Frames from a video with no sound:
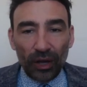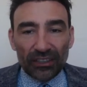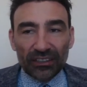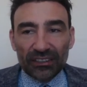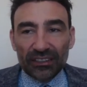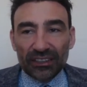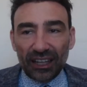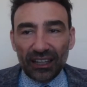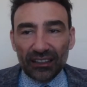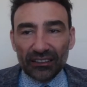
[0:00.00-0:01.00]
installed,
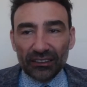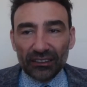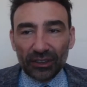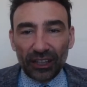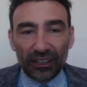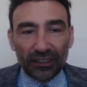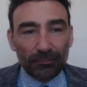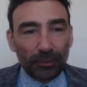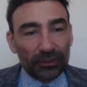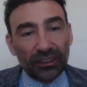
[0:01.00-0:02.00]
you can import. There
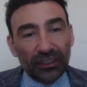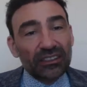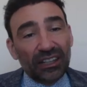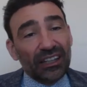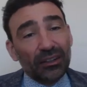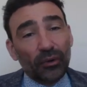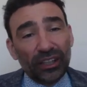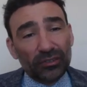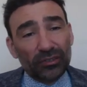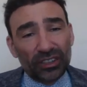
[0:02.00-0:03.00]
is another way to
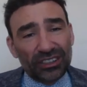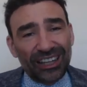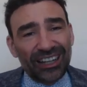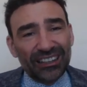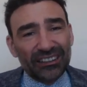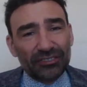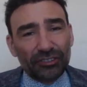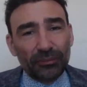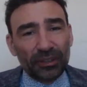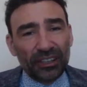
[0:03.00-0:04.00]
install it from
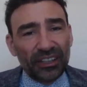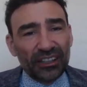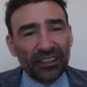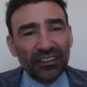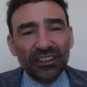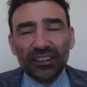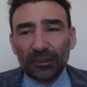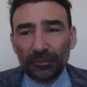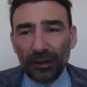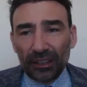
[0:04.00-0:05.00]
here,
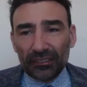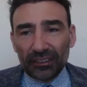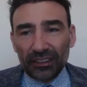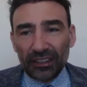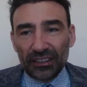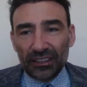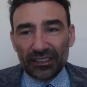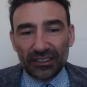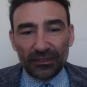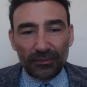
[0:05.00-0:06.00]
but it's
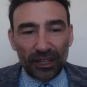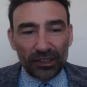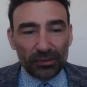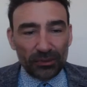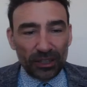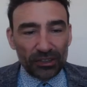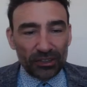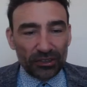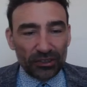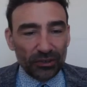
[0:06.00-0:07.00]
much
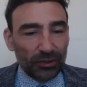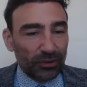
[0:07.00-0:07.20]
slower.